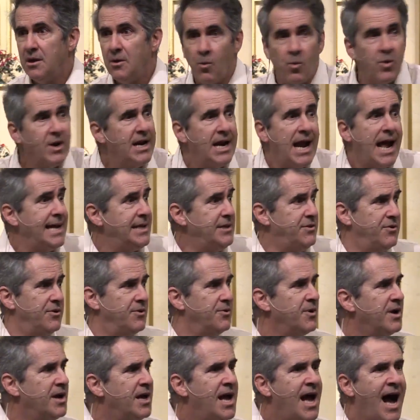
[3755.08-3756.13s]
What did I
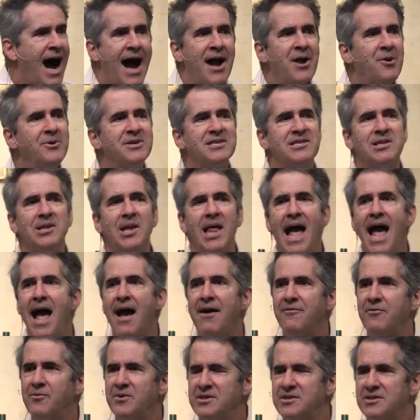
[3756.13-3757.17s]
do? I always
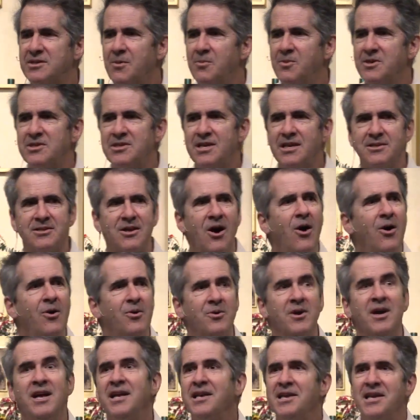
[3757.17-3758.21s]
laugh when someone says,
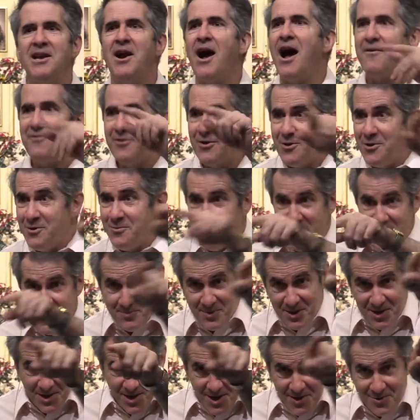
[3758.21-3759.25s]
oh, you know, I've heard
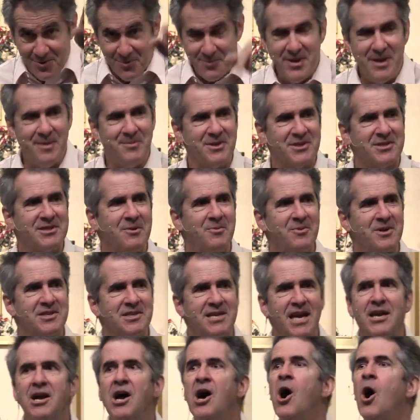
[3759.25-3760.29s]
other people, someone will
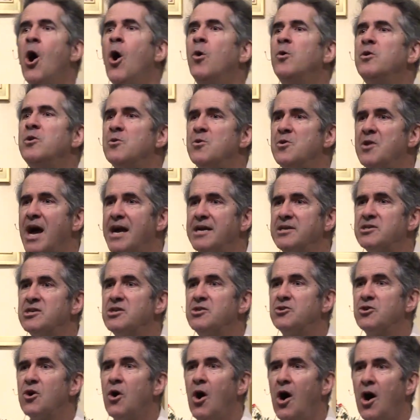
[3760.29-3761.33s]
say, oh, you're nice
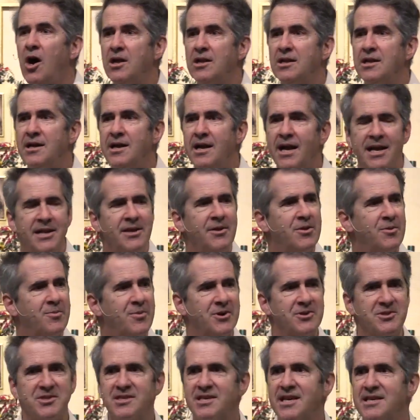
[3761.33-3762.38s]
and tall. And the other
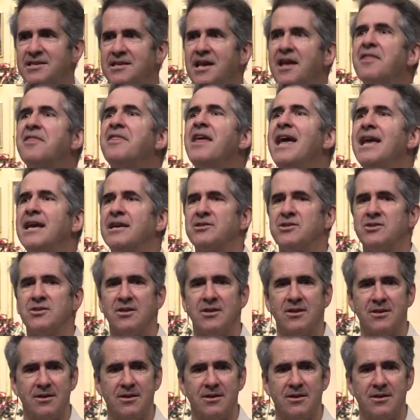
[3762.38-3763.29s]
person says, thanks.